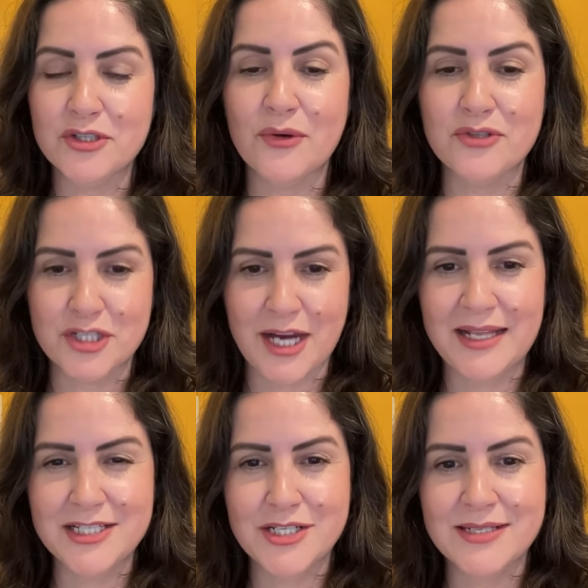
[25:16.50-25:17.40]
those
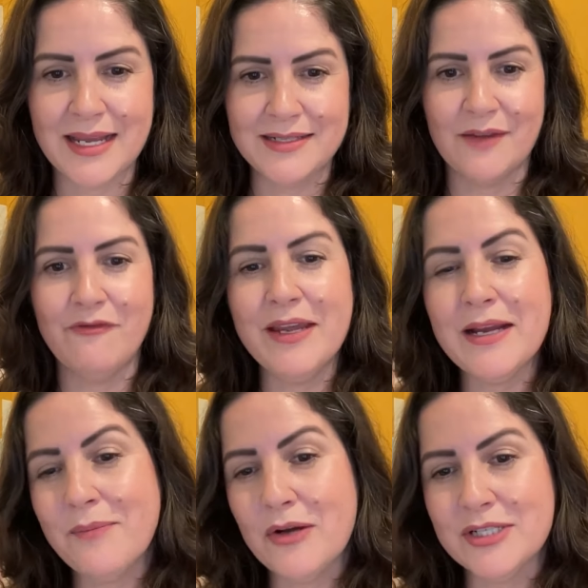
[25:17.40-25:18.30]
challenges and think
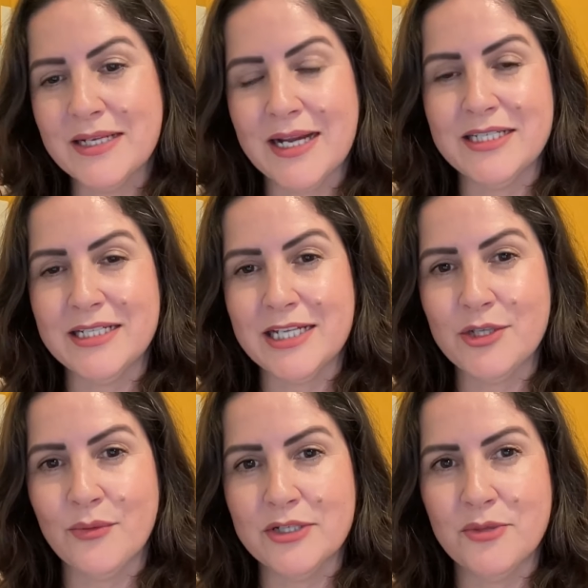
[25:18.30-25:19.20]
about an idea that
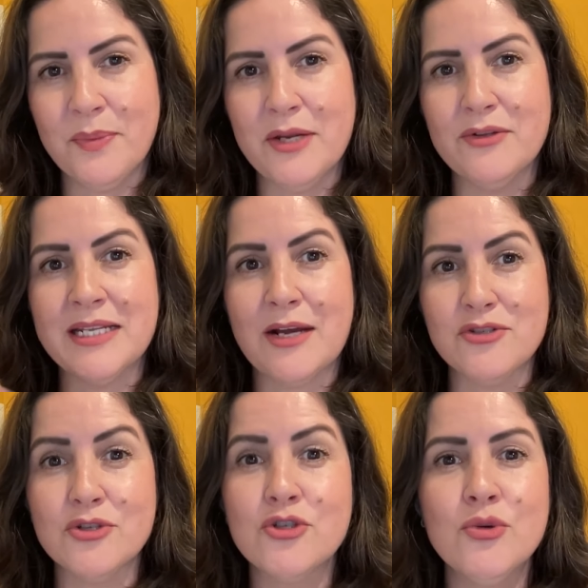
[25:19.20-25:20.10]
you want to build, and
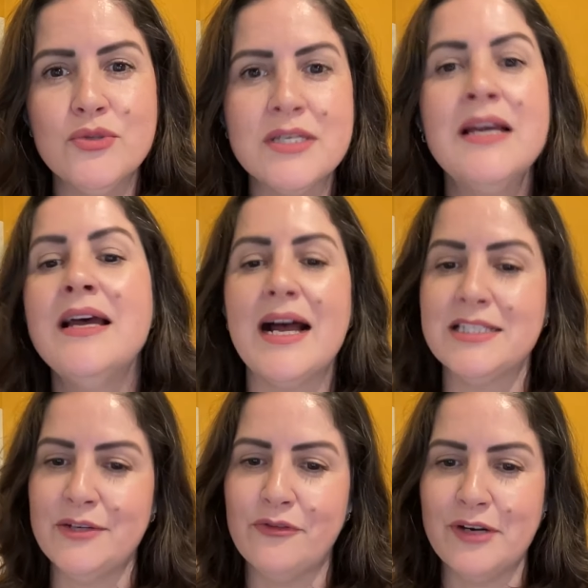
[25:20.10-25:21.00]
also choose a
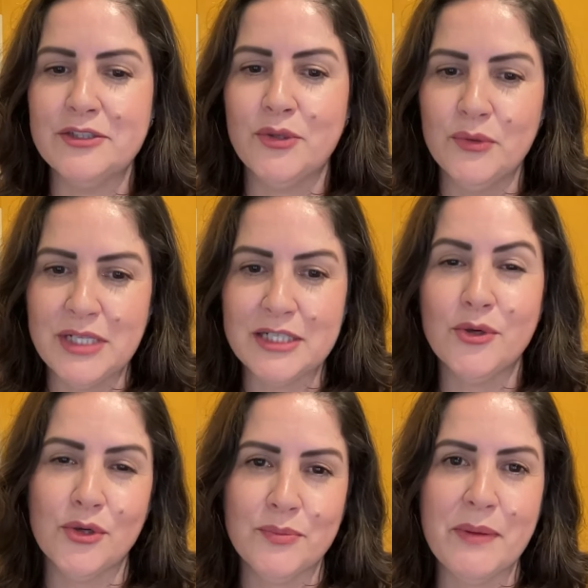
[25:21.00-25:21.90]
different tool that you
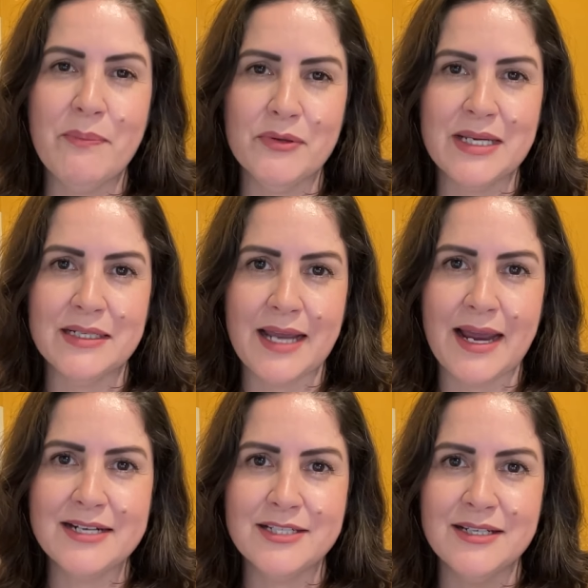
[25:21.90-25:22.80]
could be building
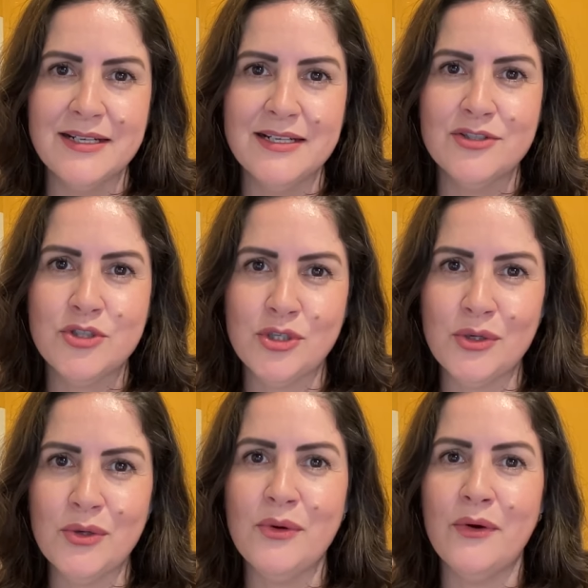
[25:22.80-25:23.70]
that
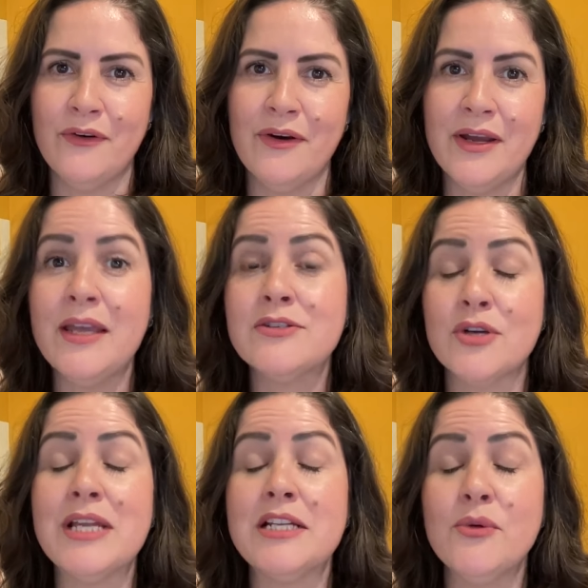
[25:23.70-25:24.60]
to,
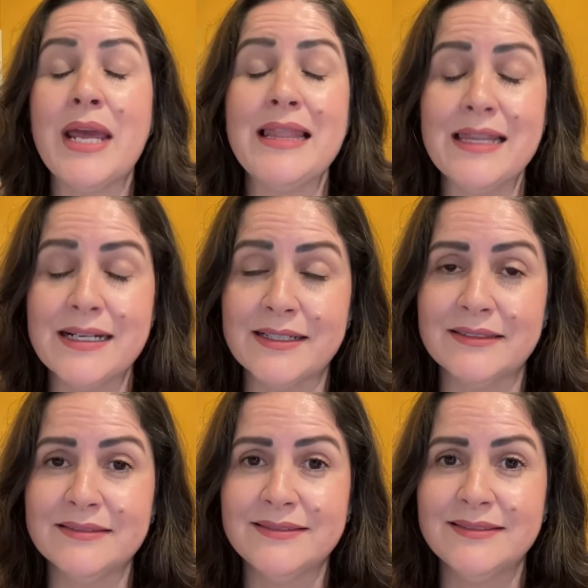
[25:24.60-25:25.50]
so that you can
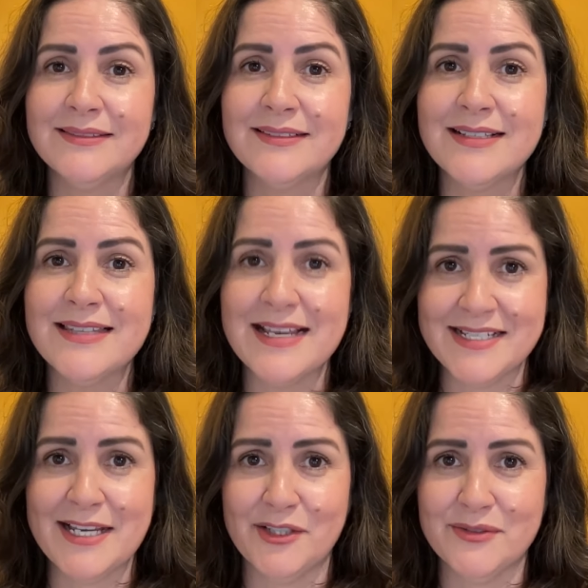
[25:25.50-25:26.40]
learn the
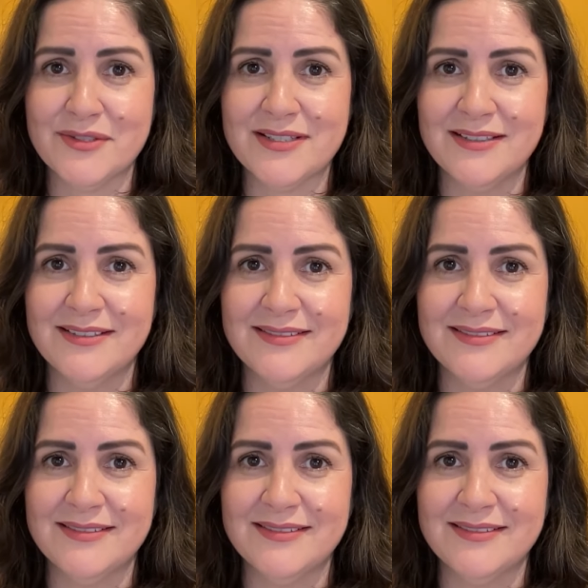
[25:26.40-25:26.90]
skills.